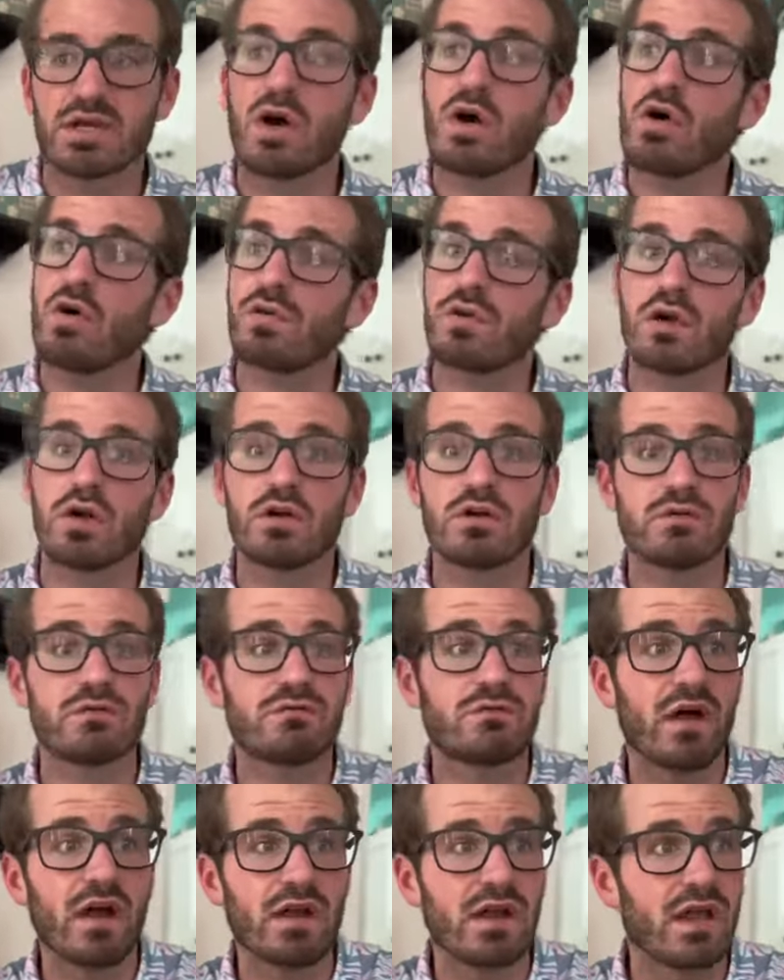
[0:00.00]
Oh, they're under
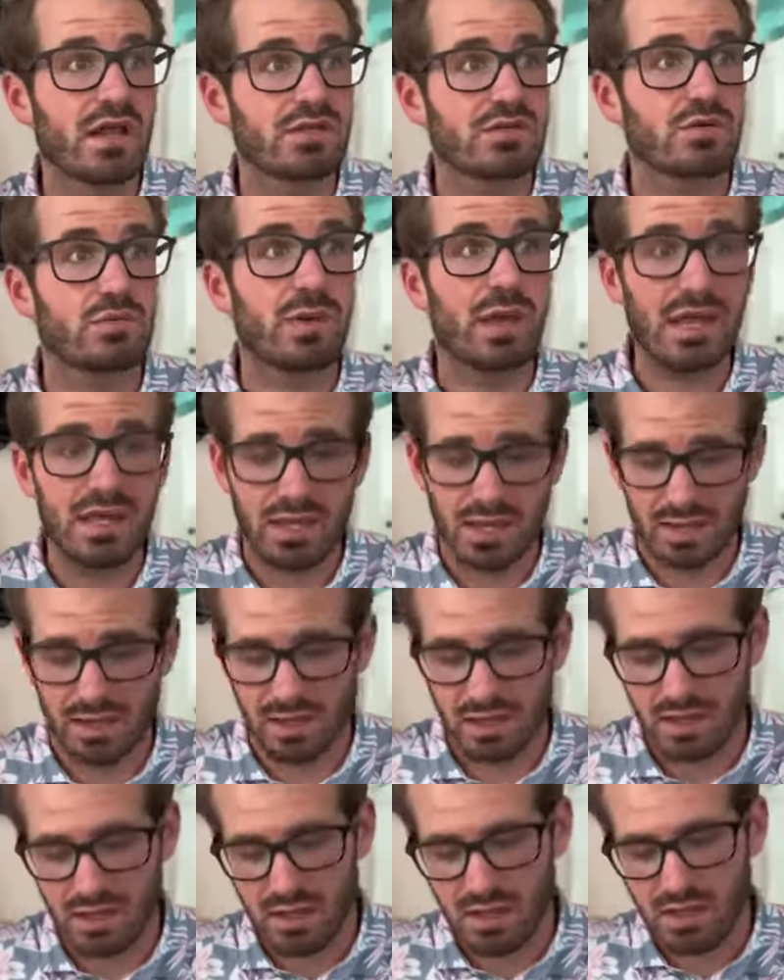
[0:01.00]
finance or banking.
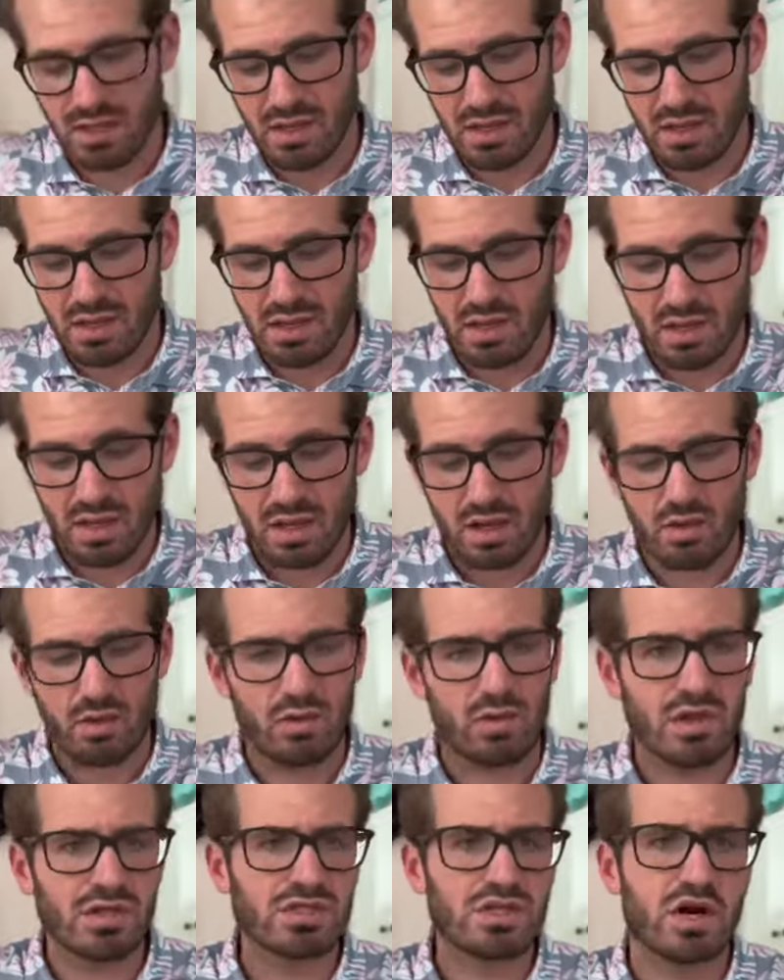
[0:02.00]

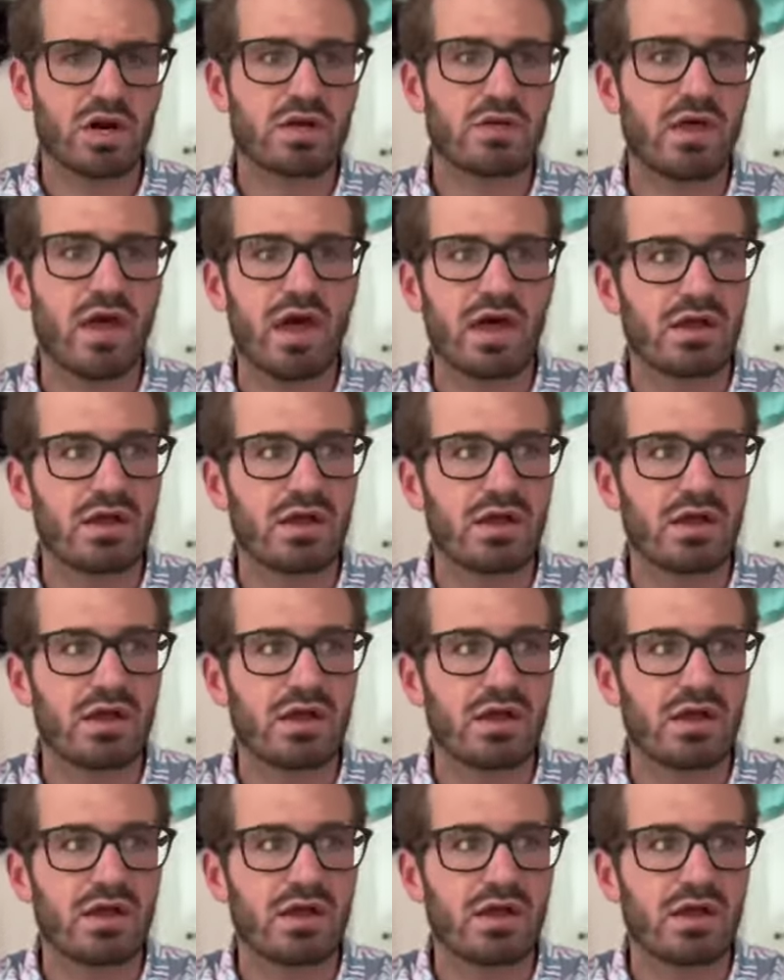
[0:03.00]
Let's target that.